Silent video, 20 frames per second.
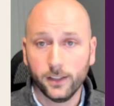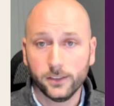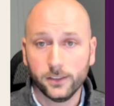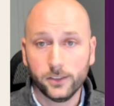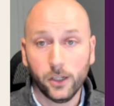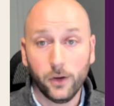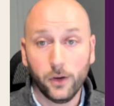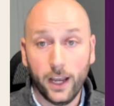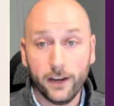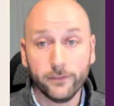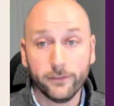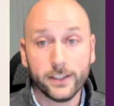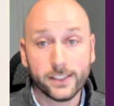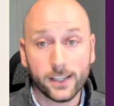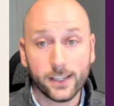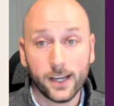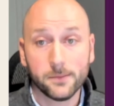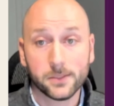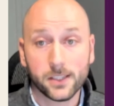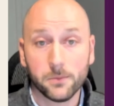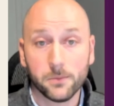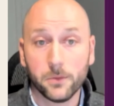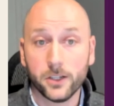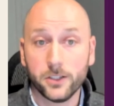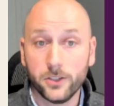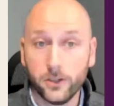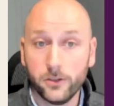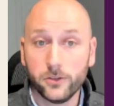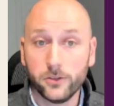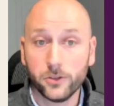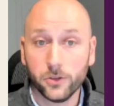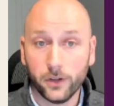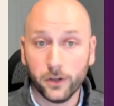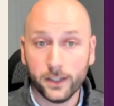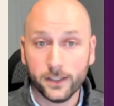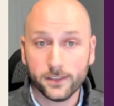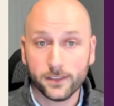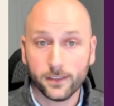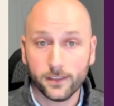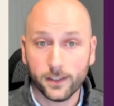So every time someone new
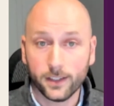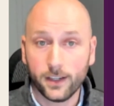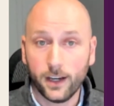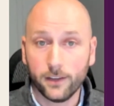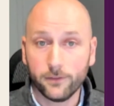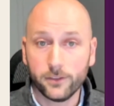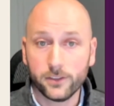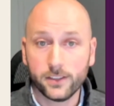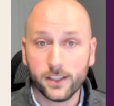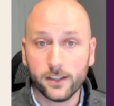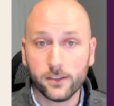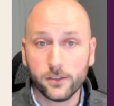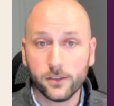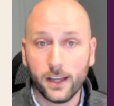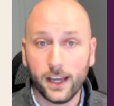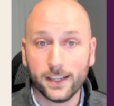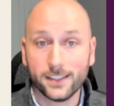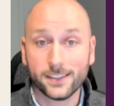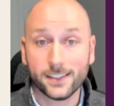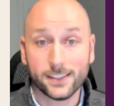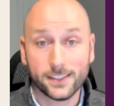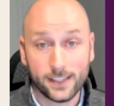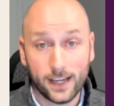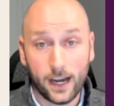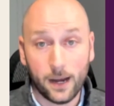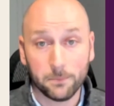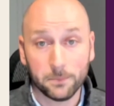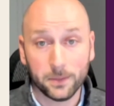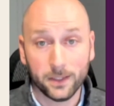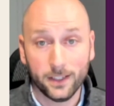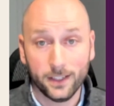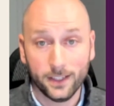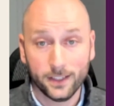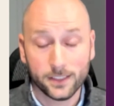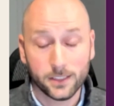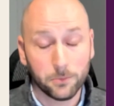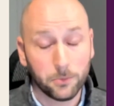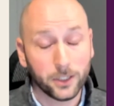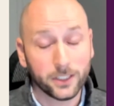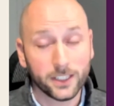joins, the conversation has to stop
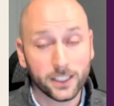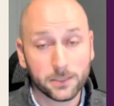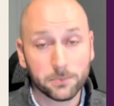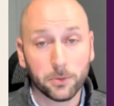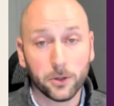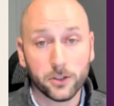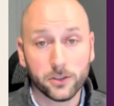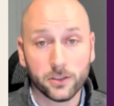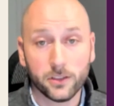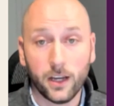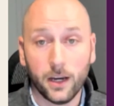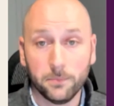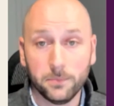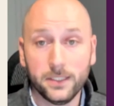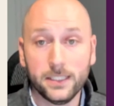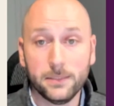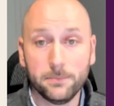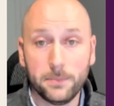to bring this person up to